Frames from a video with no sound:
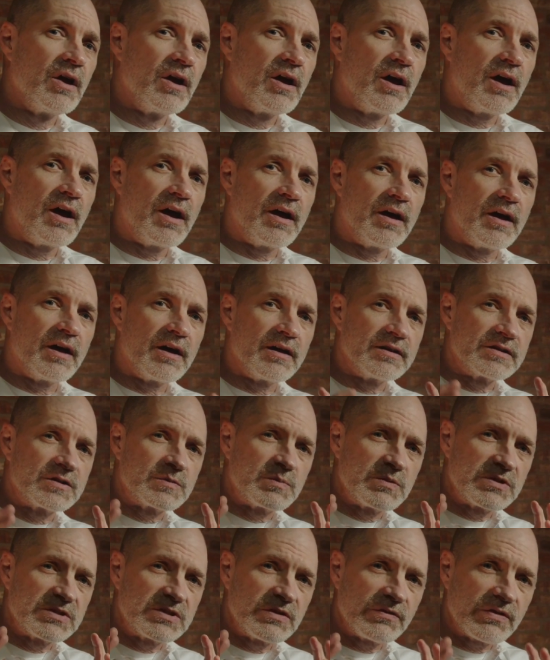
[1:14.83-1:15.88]
a
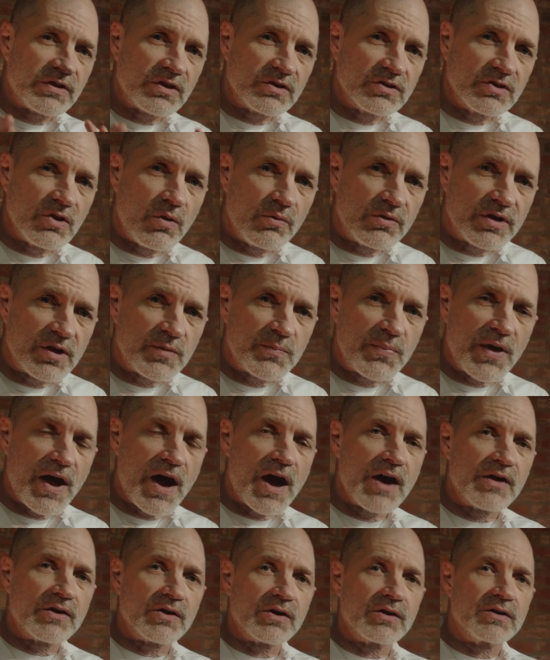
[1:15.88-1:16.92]
specific loading
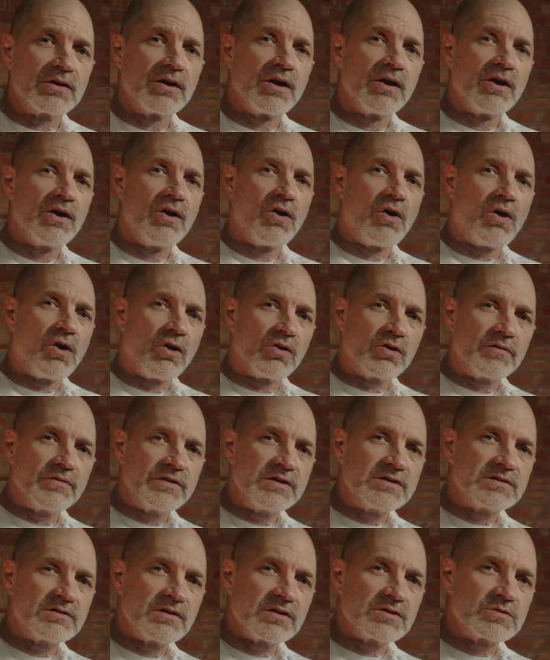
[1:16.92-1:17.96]
pattern. All of
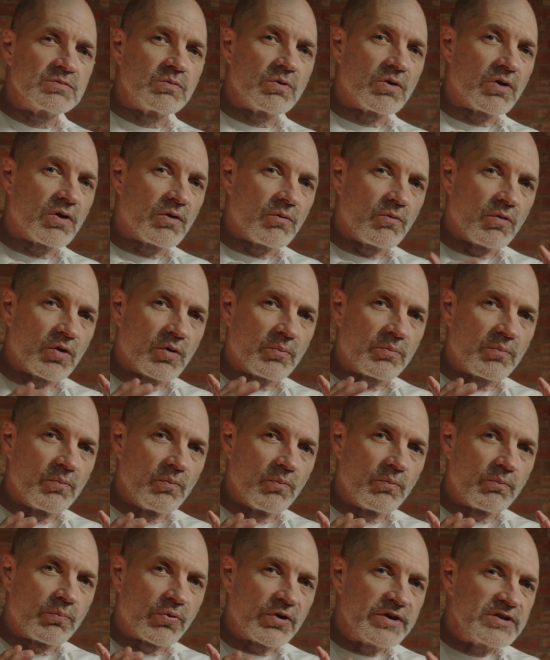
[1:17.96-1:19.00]
these things were
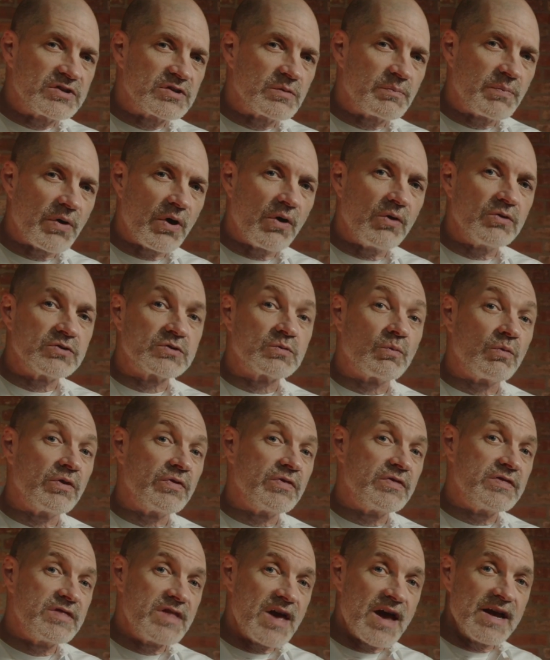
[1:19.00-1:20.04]
presupposed
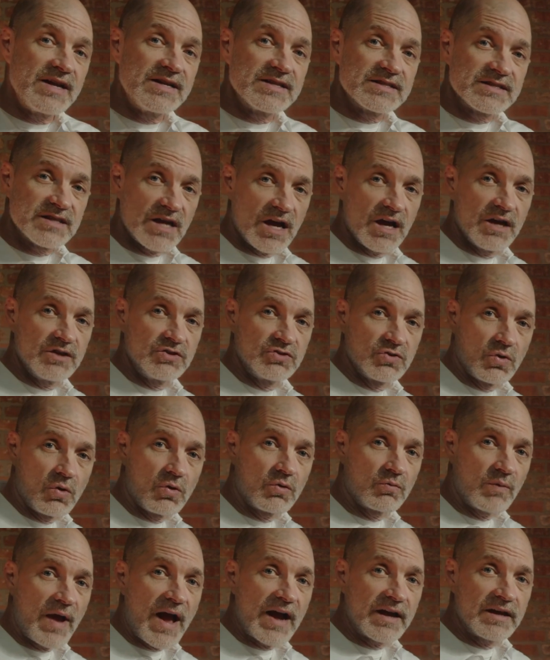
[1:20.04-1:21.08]
when they designed your
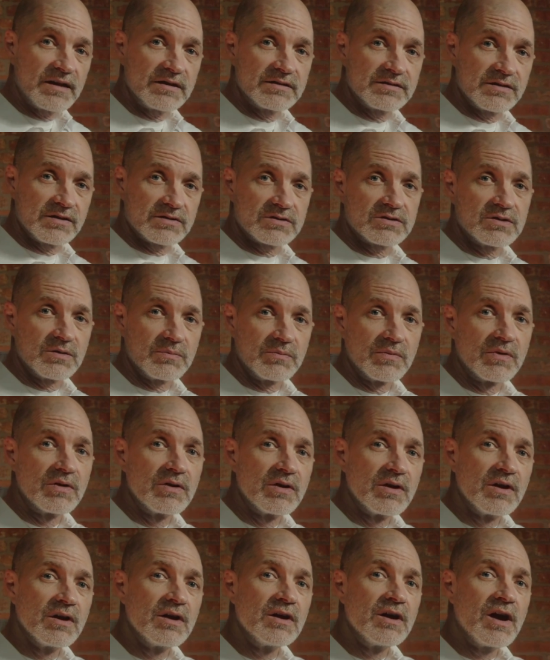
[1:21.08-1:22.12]
racking system.
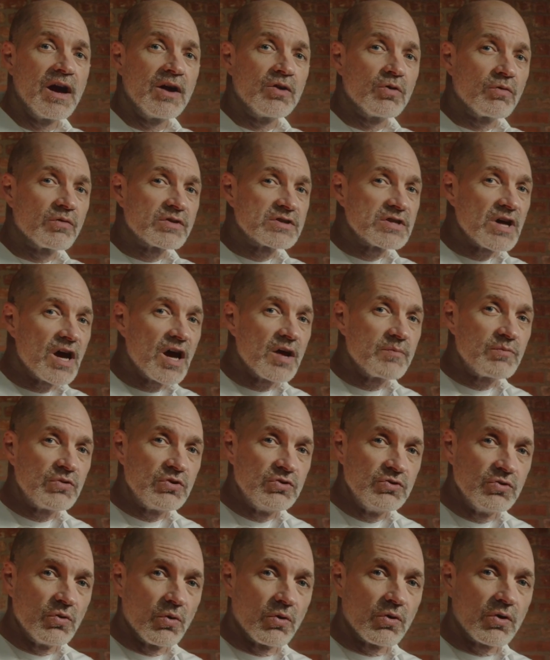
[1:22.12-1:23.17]
And over time,
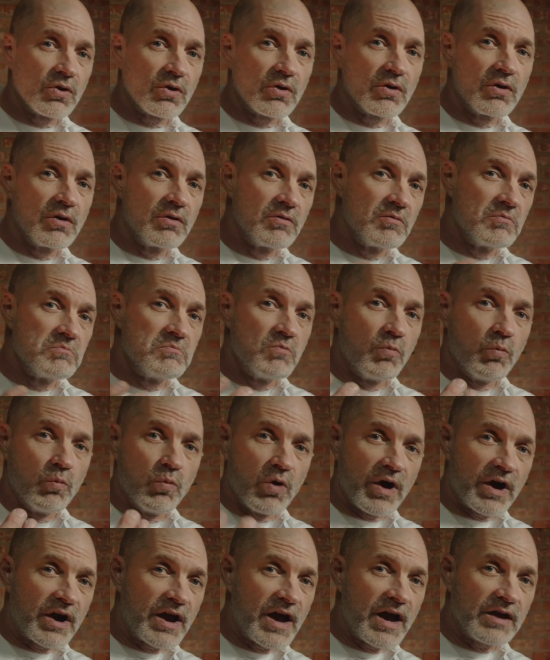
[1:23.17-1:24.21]
your
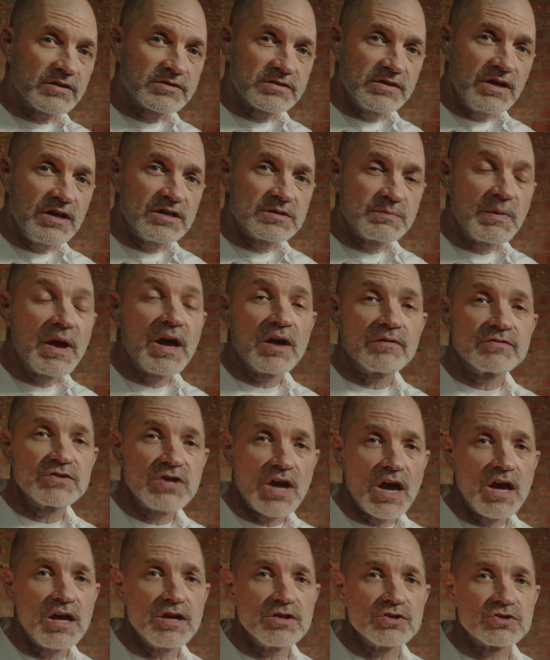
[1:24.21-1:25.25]
warehouse needs may have
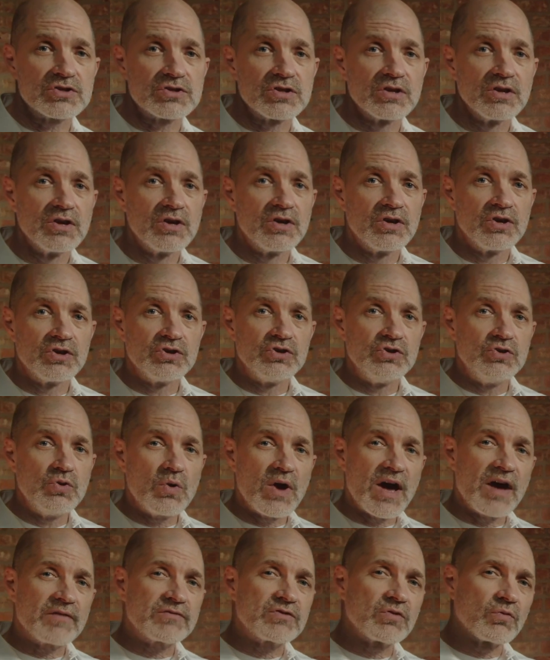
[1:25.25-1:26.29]
changed. You
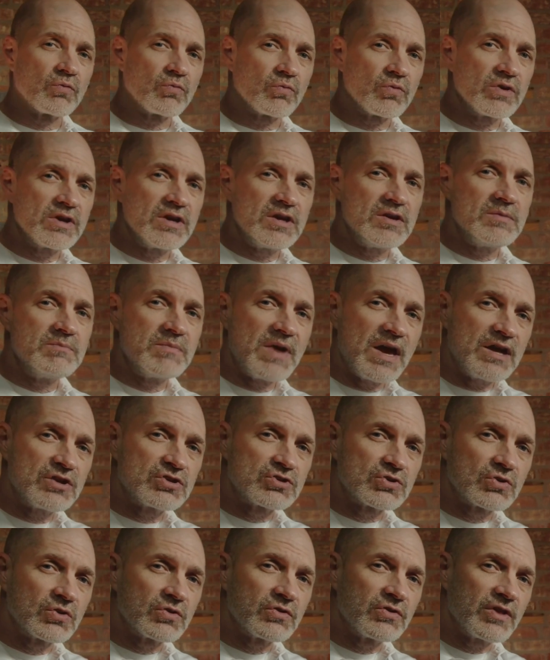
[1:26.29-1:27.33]
have to make
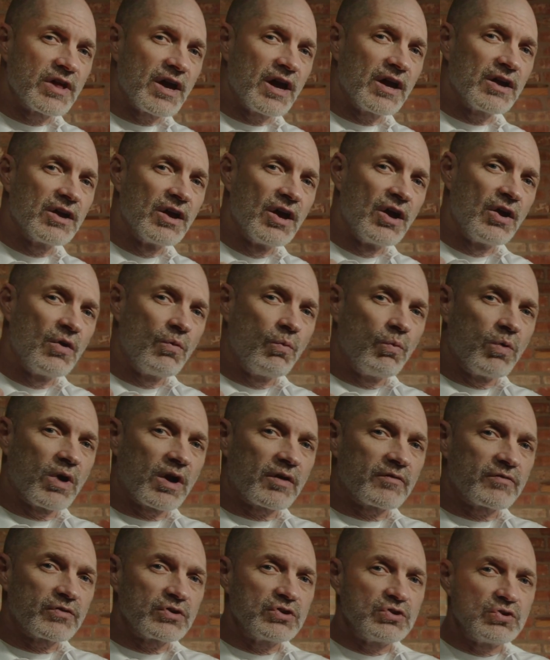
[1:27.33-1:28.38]
sure that
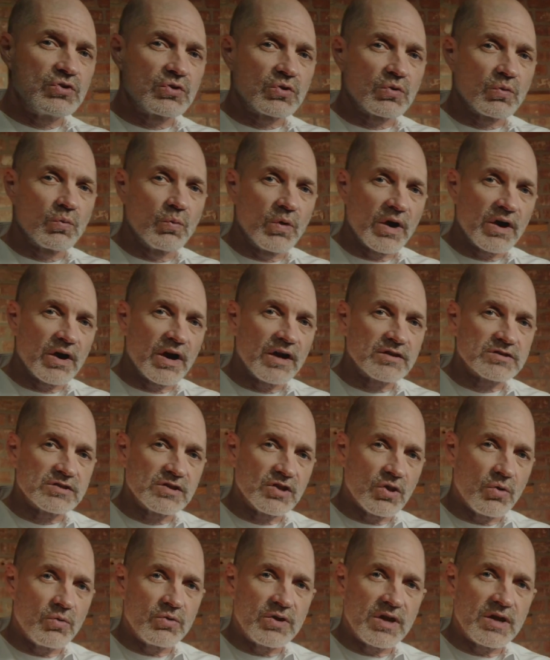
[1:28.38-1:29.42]
wherever your warehouse
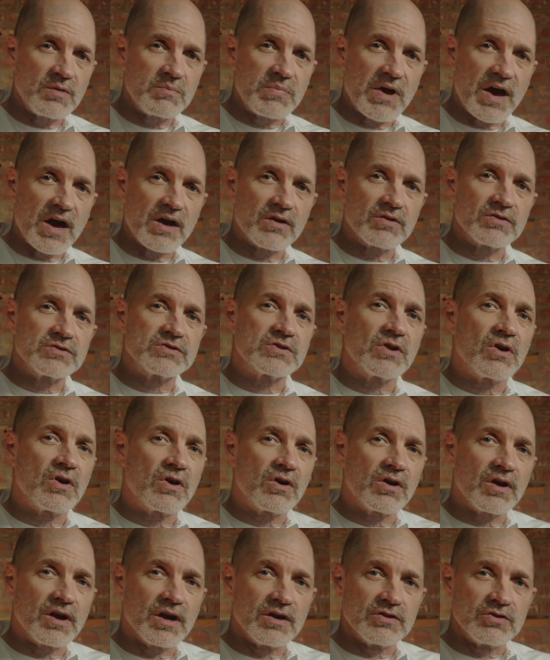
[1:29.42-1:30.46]
loading patterns
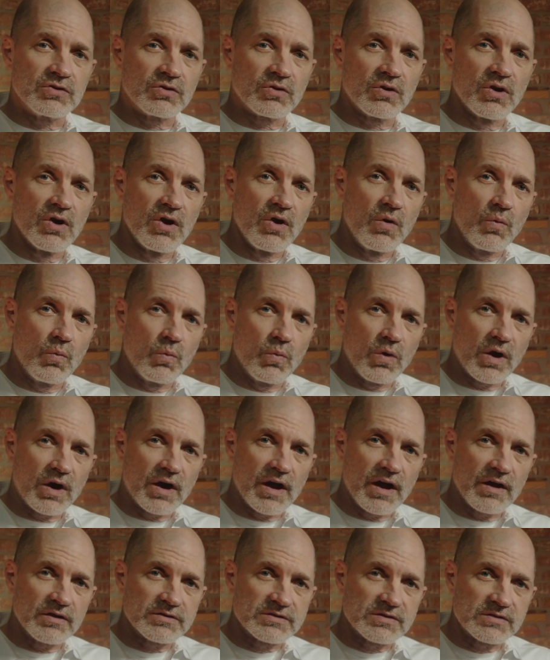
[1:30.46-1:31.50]
are and your
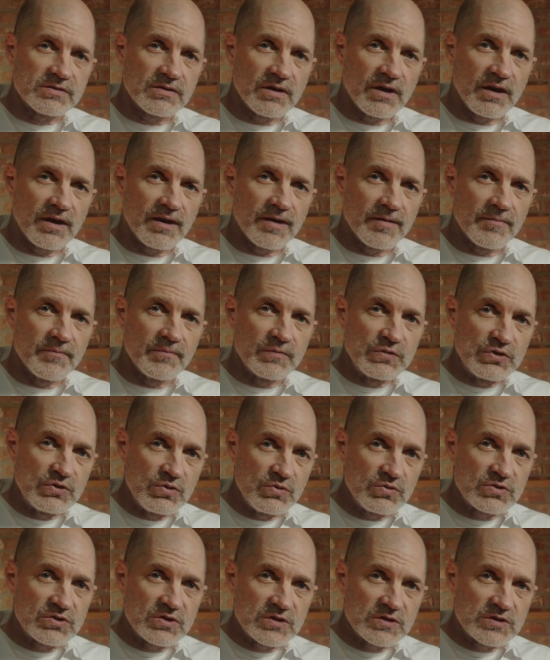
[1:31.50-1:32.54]
warehouse
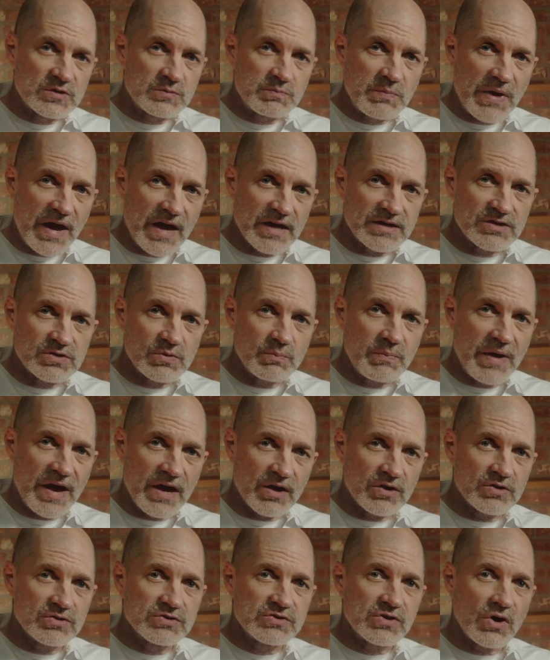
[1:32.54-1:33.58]
uses
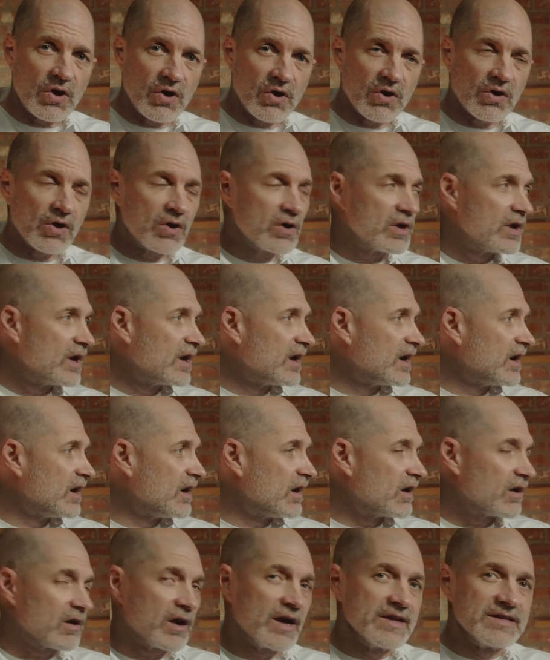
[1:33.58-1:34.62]
patterns are
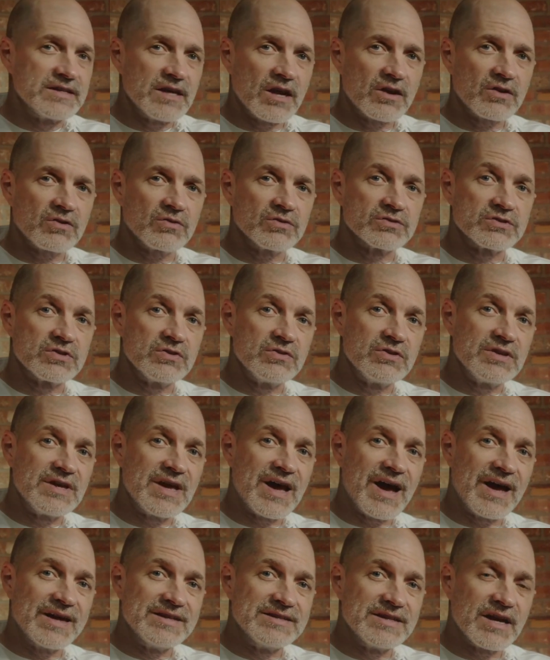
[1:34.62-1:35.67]
identical to the
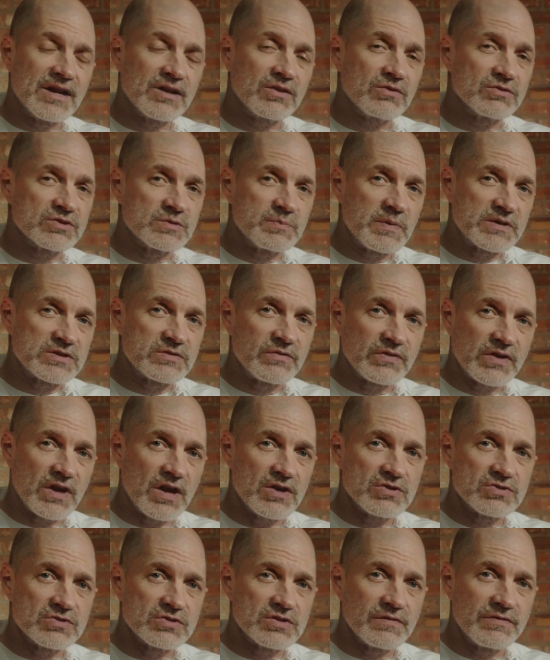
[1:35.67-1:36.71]
identical
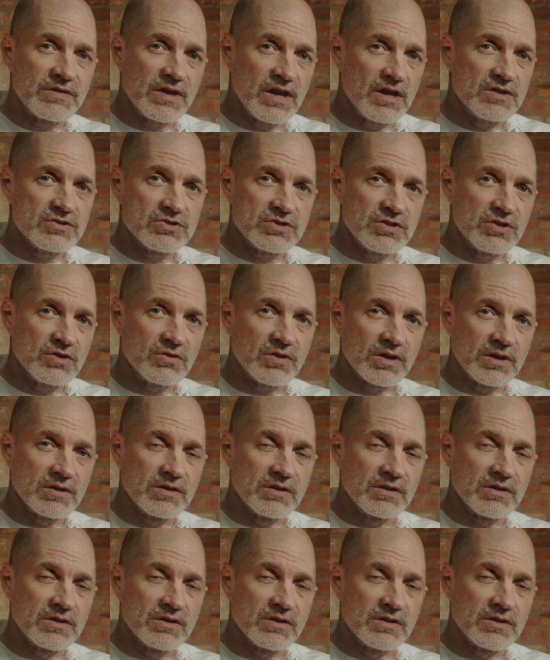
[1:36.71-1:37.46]
specifications of the engineering.